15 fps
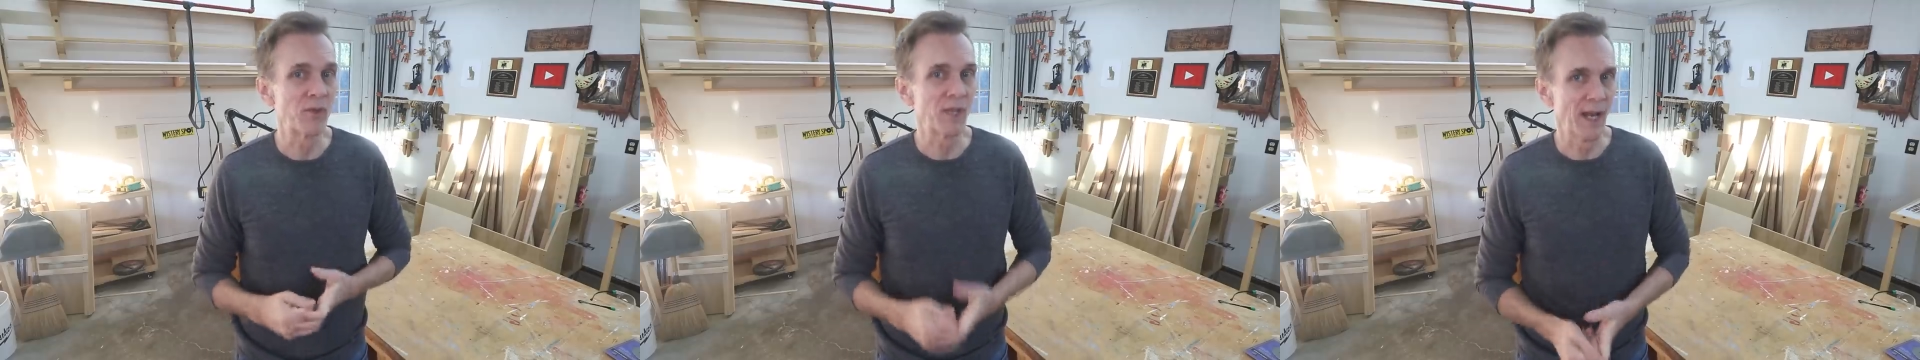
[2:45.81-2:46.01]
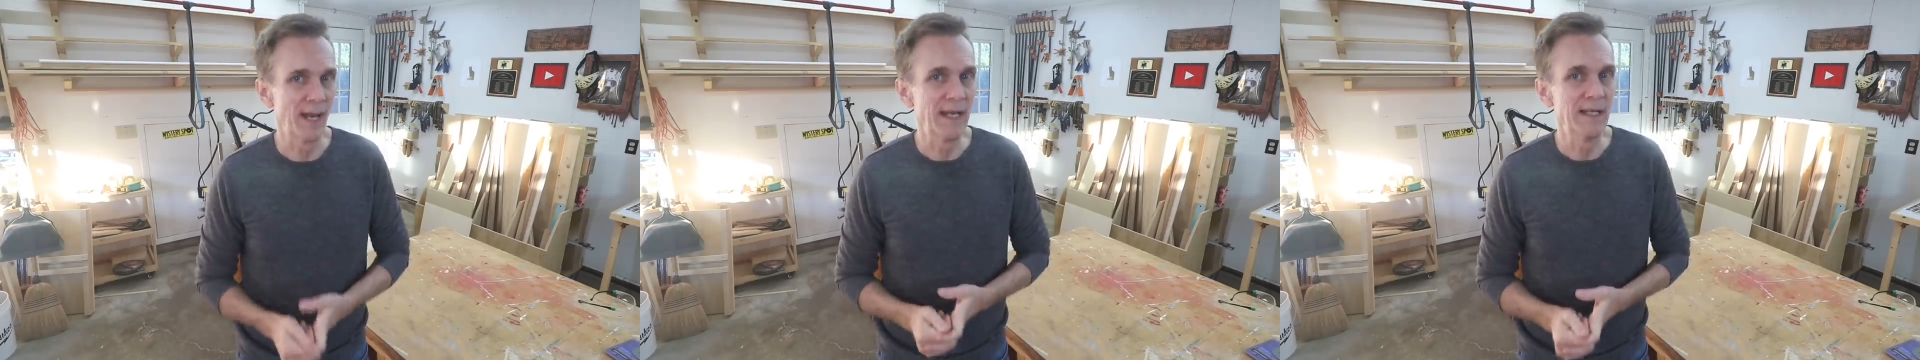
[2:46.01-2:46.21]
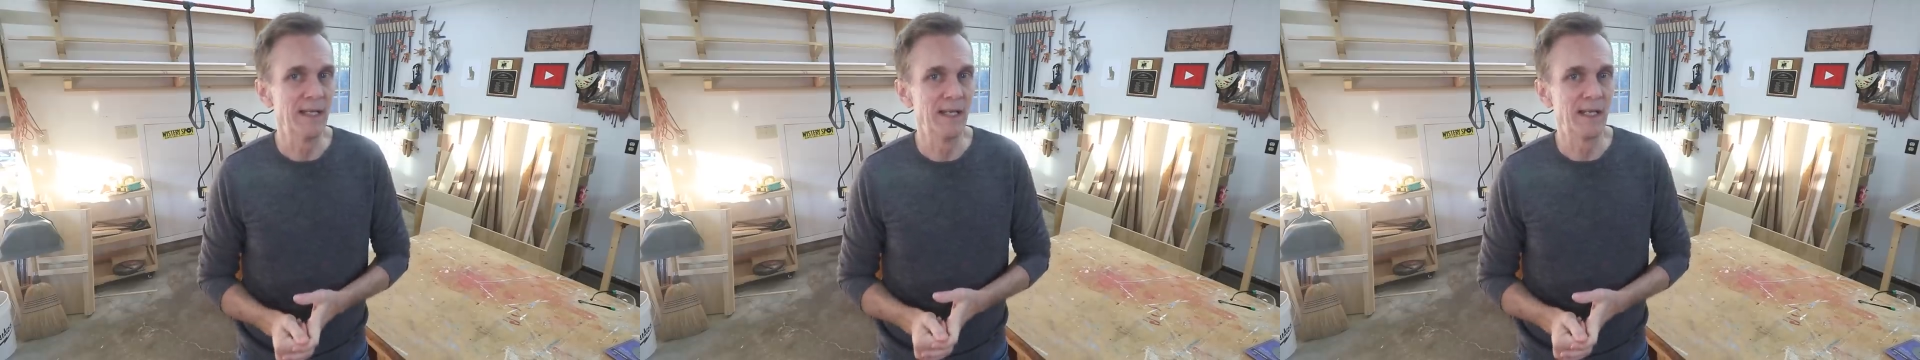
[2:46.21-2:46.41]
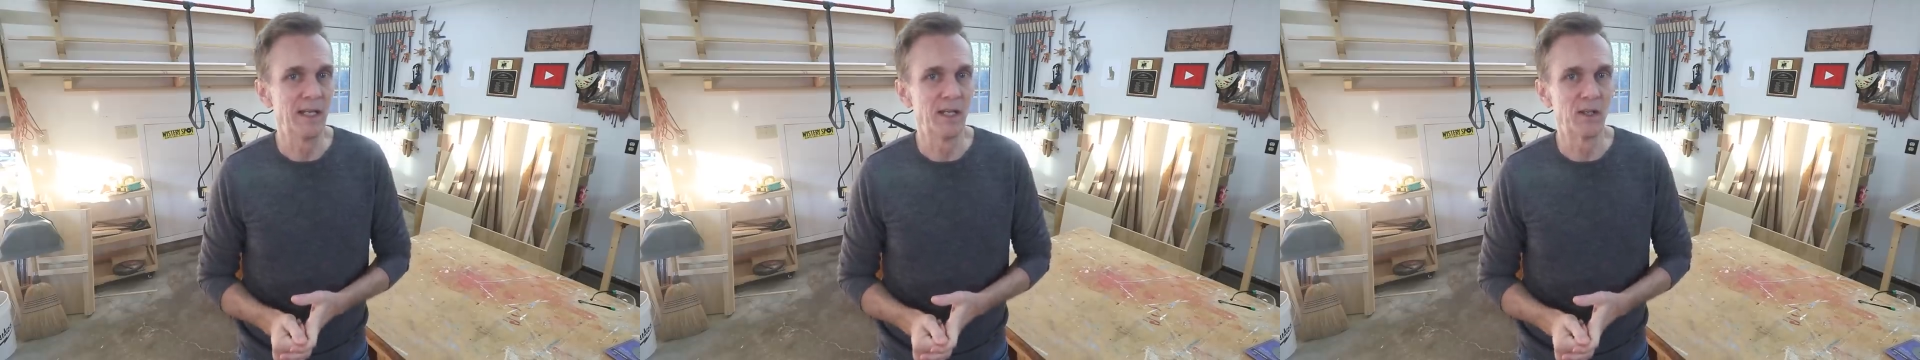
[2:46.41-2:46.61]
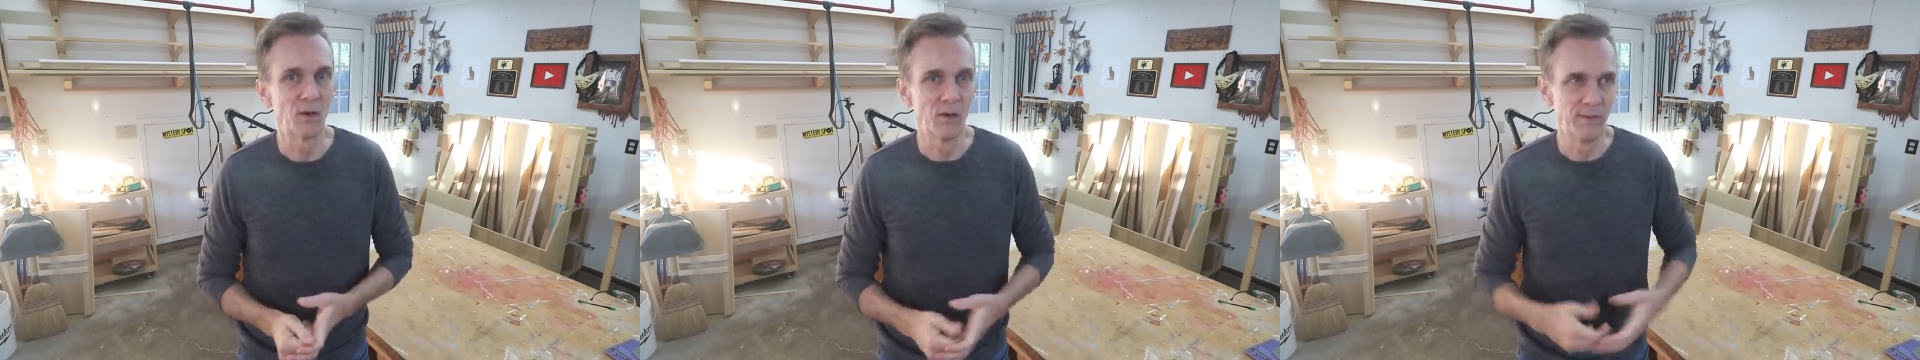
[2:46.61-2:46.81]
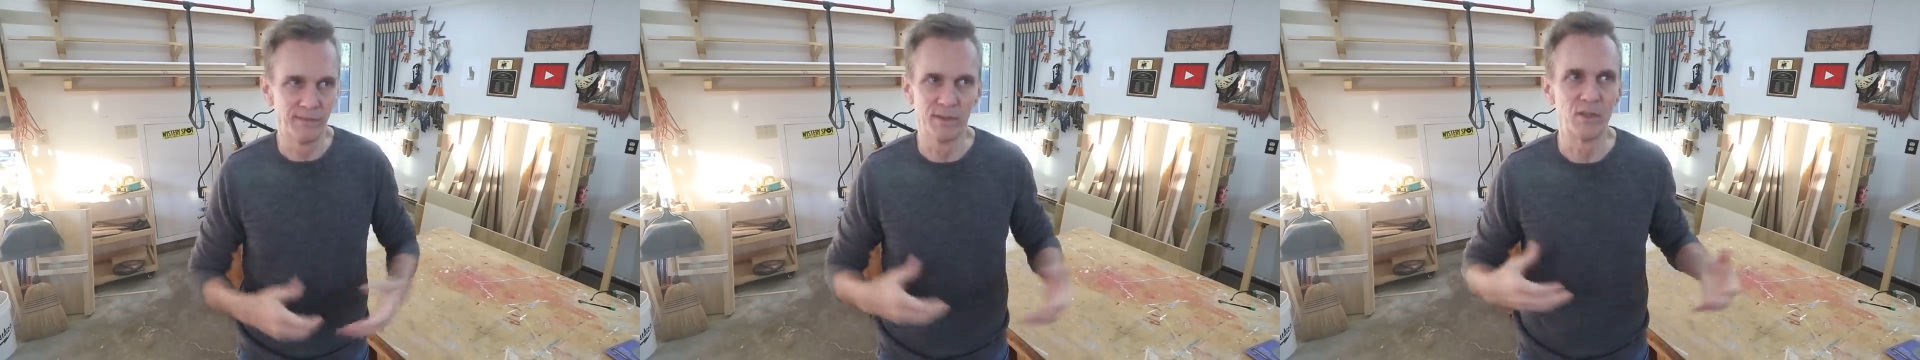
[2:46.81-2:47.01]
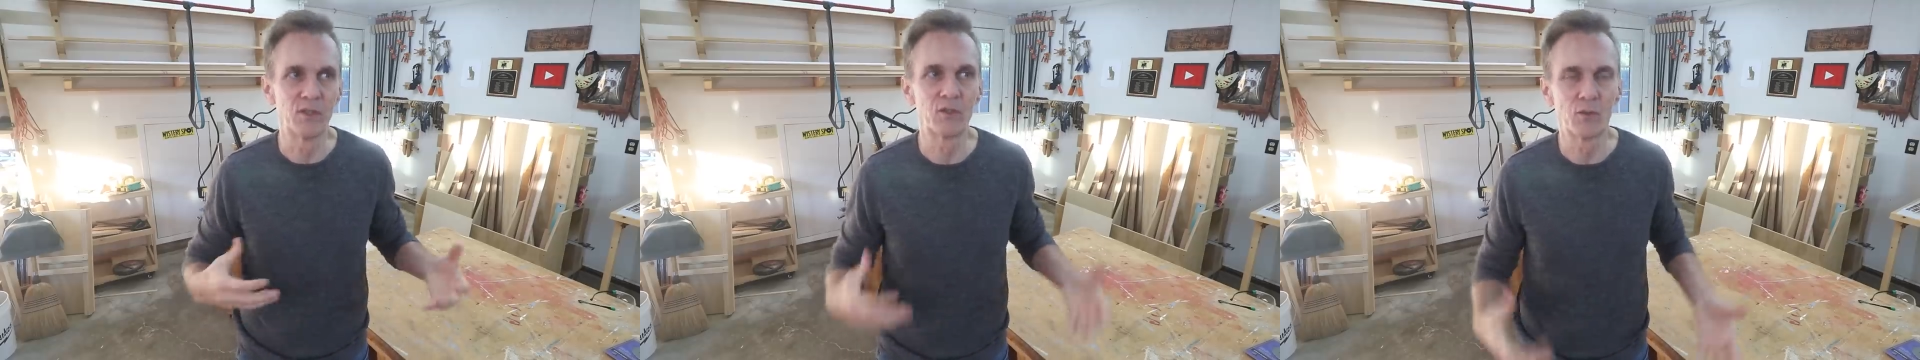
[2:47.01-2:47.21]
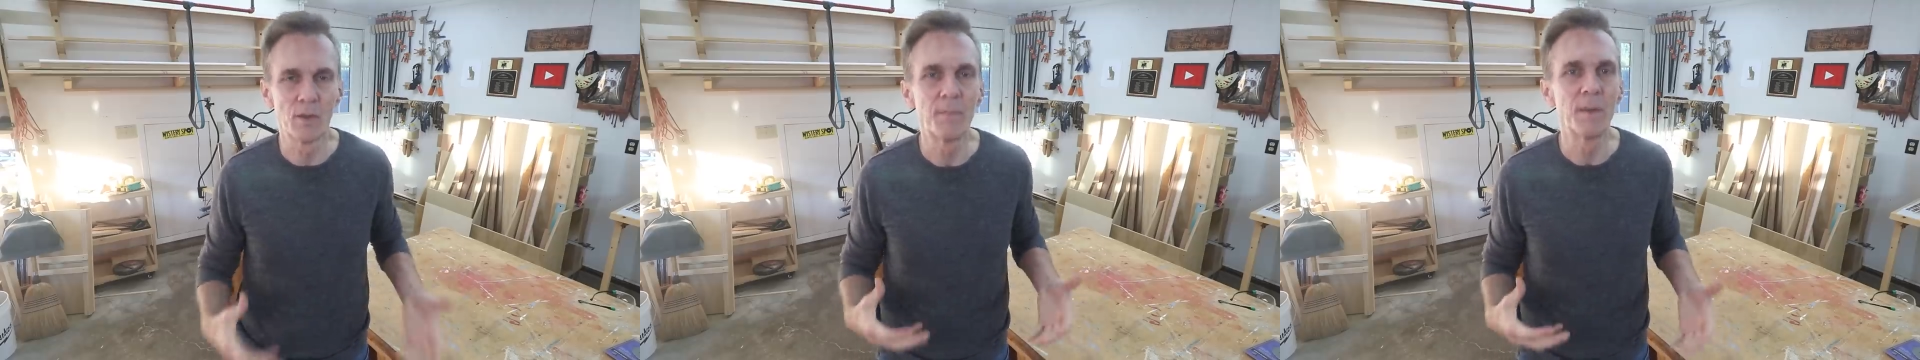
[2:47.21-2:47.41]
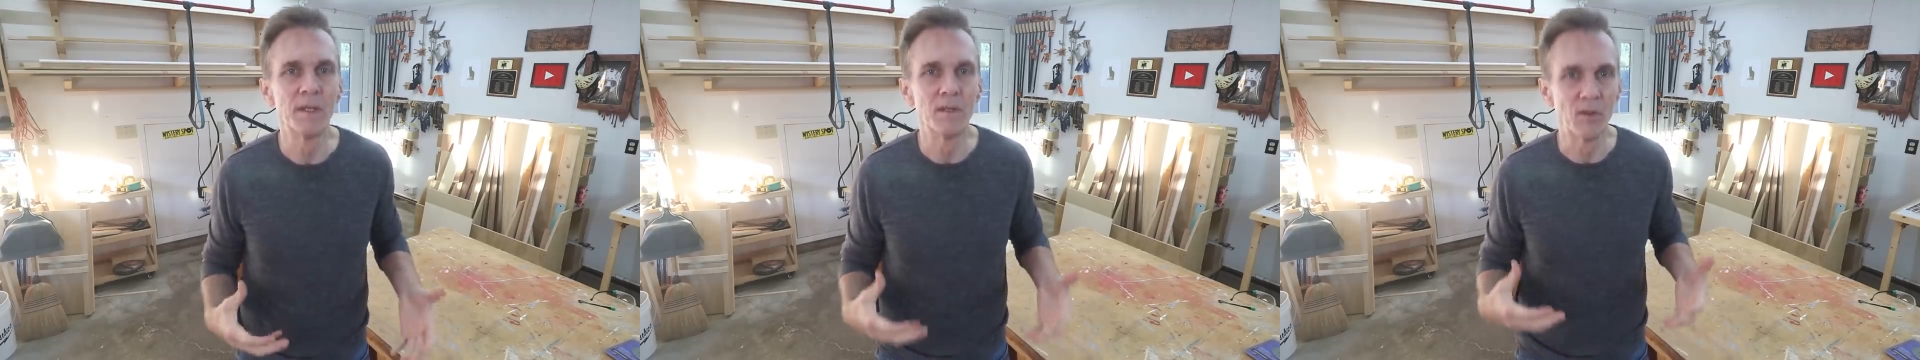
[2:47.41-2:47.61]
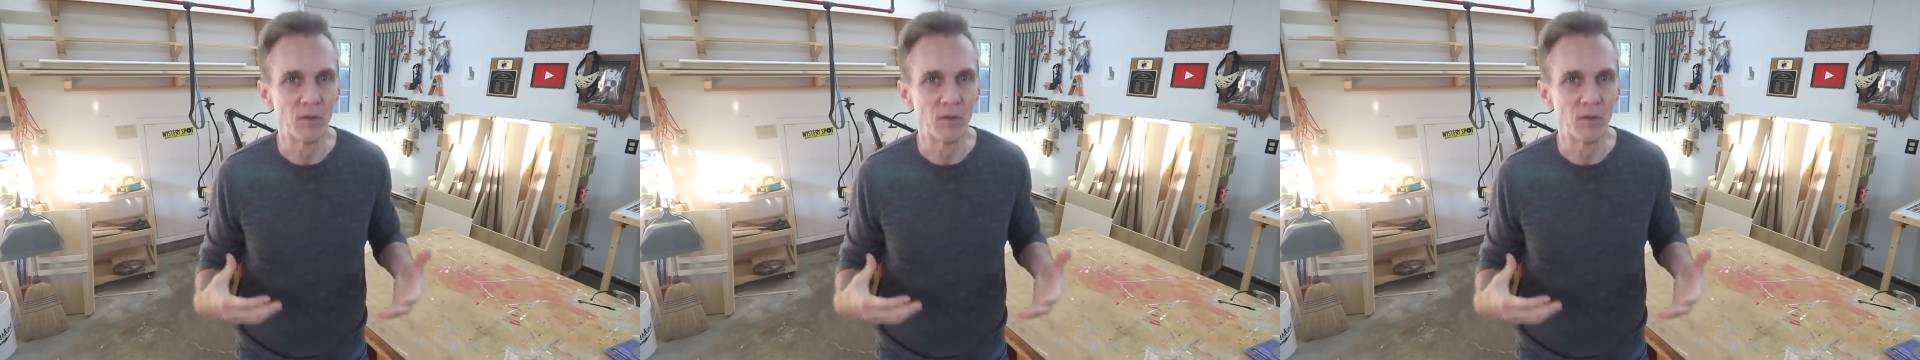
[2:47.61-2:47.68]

tightening it or even stripping